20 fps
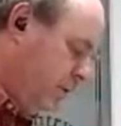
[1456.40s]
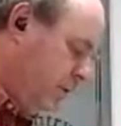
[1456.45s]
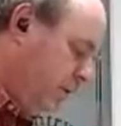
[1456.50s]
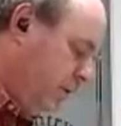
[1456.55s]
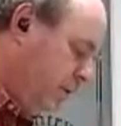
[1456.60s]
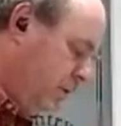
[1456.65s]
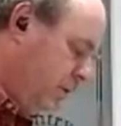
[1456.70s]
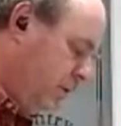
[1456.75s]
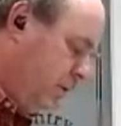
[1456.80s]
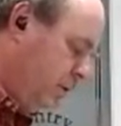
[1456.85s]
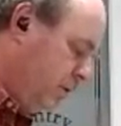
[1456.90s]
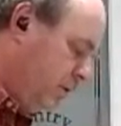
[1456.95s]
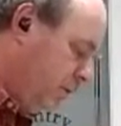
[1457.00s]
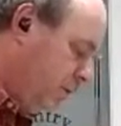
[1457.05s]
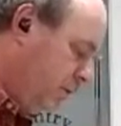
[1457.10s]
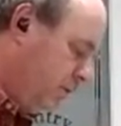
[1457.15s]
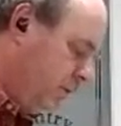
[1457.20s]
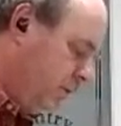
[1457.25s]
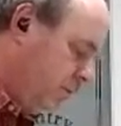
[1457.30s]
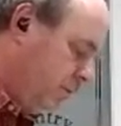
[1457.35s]

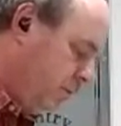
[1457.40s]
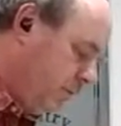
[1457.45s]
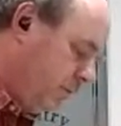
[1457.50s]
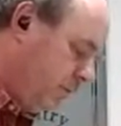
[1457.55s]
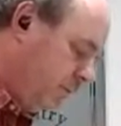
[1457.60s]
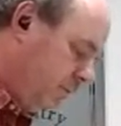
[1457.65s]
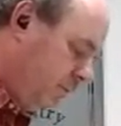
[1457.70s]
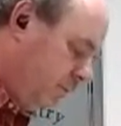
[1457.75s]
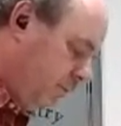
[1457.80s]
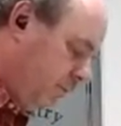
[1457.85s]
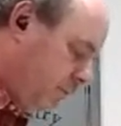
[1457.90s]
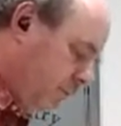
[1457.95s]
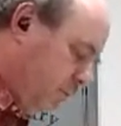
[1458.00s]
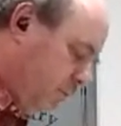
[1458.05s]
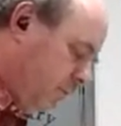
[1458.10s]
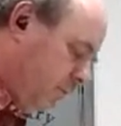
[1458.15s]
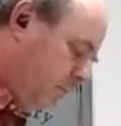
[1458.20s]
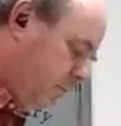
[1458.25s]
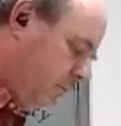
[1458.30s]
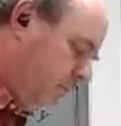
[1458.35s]

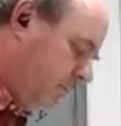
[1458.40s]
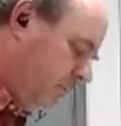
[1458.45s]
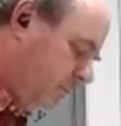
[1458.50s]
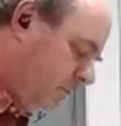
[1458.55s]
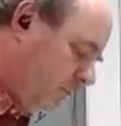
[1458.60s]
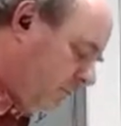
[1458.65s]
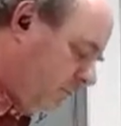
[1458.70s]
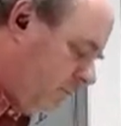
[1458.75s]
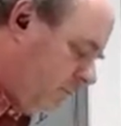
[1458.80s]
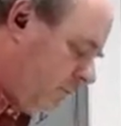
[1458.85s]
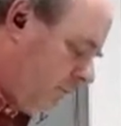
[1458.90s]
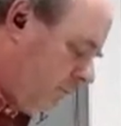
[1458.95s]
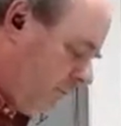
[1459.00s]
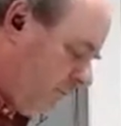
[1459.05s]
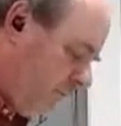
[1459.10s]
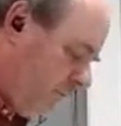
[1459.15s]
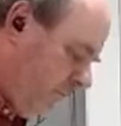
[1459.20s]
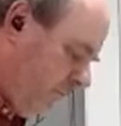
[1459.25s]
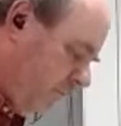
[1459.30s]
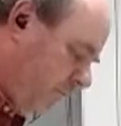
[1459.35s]

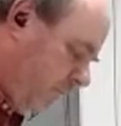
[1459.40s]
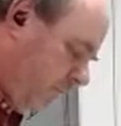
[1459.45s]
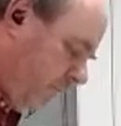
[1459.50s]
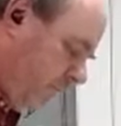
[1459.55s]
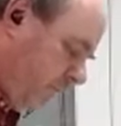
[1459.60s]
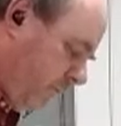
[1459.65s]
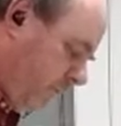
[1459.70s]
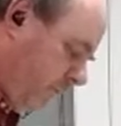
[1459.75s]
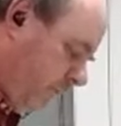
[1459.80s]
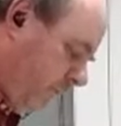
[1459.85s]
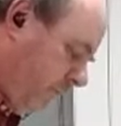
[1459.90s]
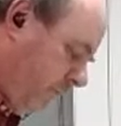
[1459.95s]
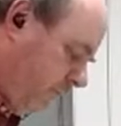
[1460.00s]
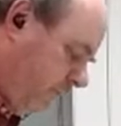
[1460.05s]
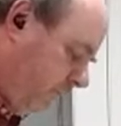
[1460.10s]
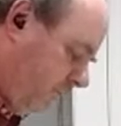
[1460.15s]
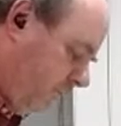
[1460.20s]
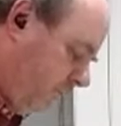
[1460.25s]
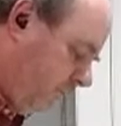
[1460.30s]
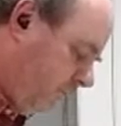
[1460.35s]

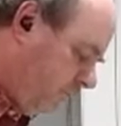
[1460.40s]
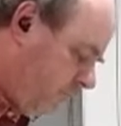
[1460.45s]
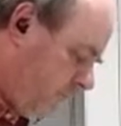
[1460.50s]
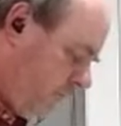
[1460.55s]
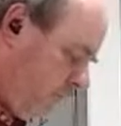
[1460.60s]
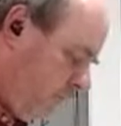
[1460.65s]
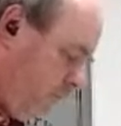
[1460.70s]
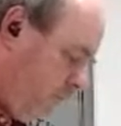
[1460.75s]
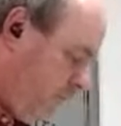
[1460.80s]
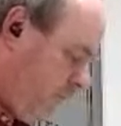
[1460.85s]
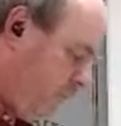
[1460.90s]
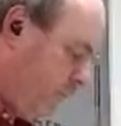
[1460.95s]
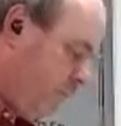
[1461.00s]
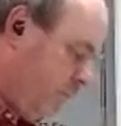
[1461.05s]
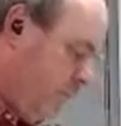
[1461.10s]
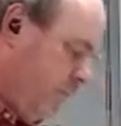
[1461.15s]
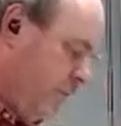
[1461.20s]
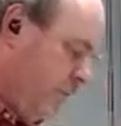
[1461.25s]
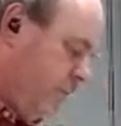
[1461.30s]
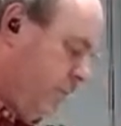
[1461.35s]

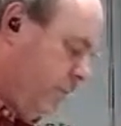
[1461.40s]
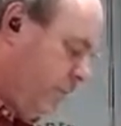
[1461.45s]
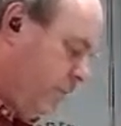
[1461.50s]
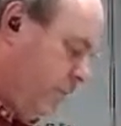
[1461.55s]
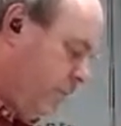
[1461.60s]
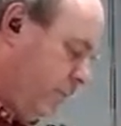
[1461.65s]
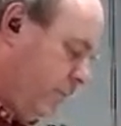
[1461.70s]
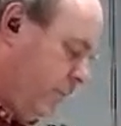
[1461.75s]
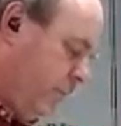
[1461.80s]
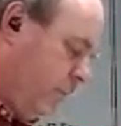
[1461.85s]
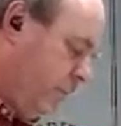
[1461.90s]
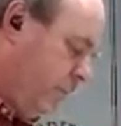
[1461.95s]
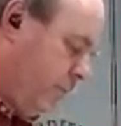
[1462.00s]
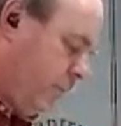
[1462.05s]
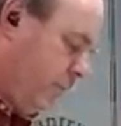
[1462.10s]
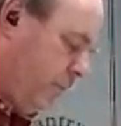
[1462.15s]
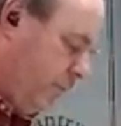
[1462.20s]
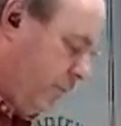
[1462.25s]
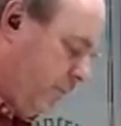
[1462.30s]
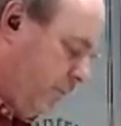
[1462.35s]

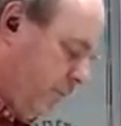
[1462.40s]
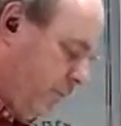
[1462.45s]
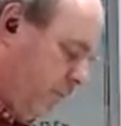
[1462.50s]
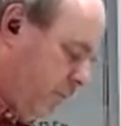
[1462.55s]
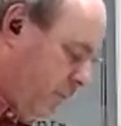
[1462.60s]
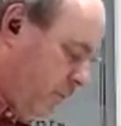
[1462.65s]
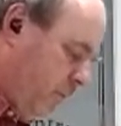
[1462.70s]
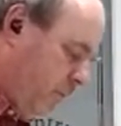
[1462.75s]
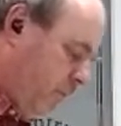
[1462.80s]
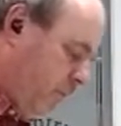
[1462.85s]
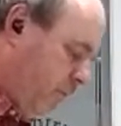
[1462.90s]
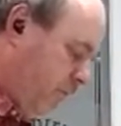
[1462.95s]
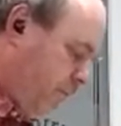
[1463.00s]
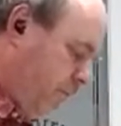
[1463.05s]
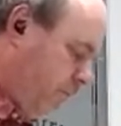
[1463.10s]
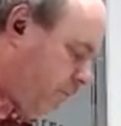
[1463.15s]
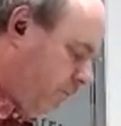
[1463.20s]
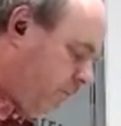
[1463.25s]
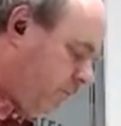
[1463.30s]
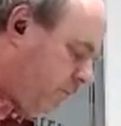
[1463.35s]

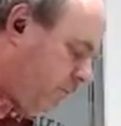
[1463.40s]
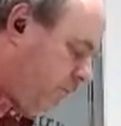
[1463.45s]
(silence)